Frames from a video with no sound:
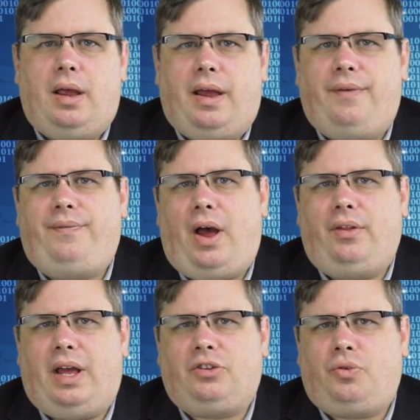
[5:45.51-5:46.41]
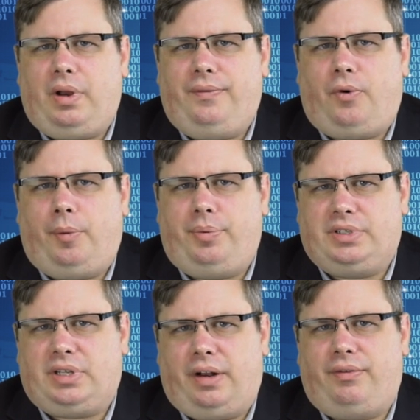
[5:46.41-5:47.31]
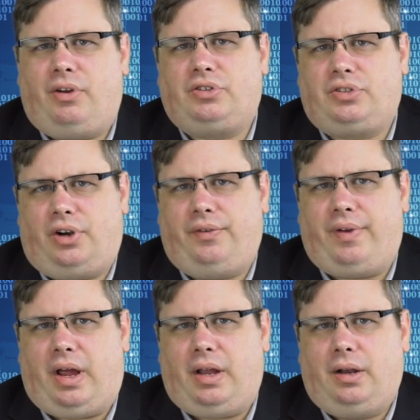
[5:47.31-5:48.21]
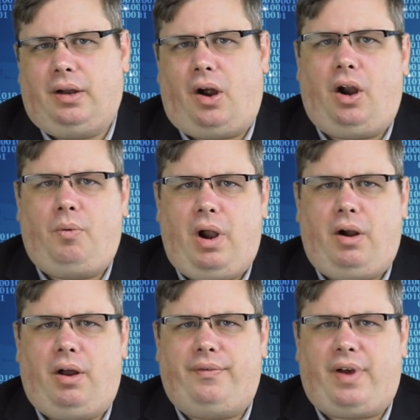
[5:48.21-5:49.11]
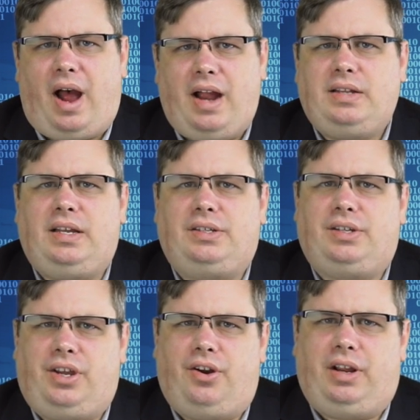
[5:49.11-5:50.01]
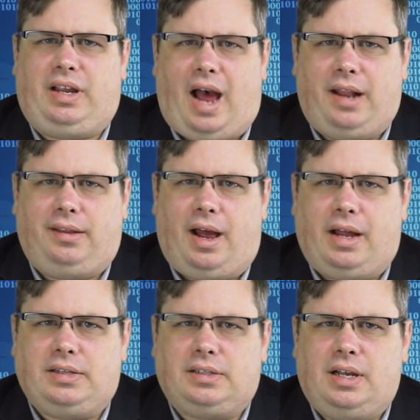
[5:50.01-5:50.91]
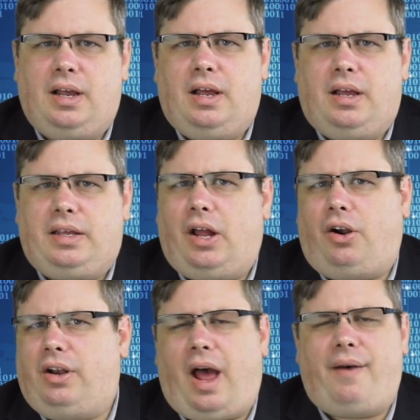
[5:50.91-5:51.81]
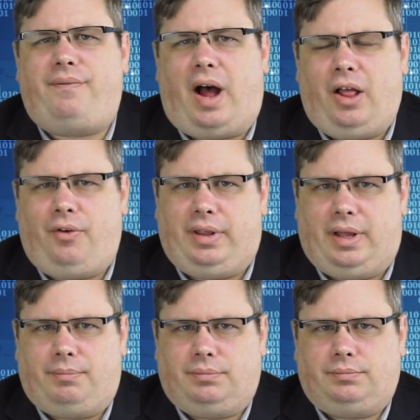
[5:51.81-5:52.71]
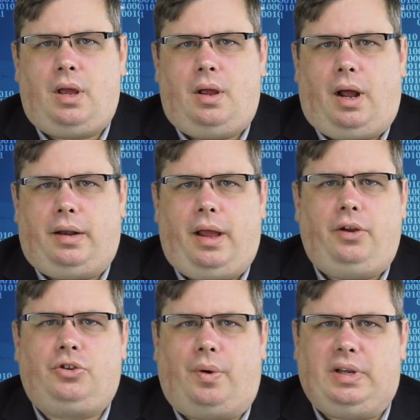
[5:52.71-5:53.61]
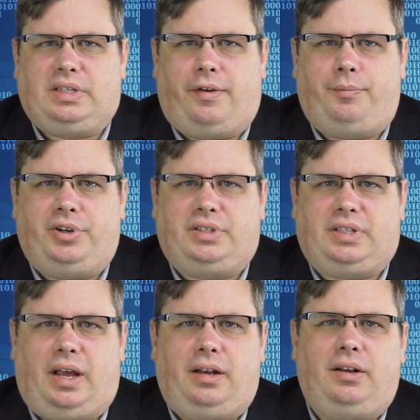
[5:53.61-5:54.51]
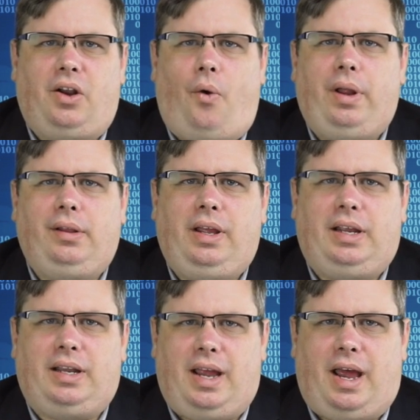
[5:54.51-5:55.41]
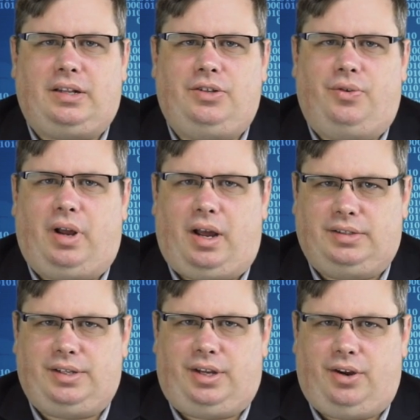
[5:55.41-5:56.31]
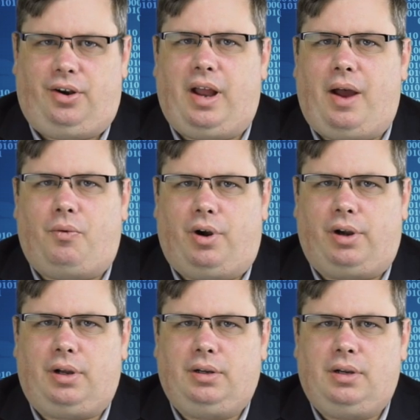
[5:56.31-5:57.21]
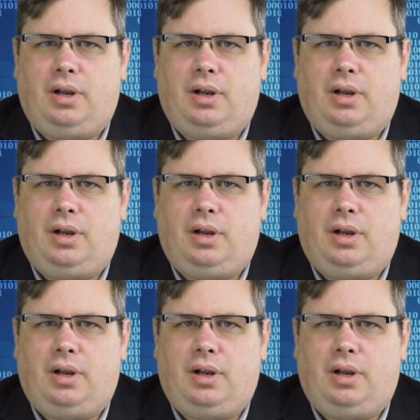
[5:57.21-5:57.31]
It found that 24% of those surveyed are aware of IT security guidelines, yet are not following them. Another 27% knowingly connect to an unsecure network,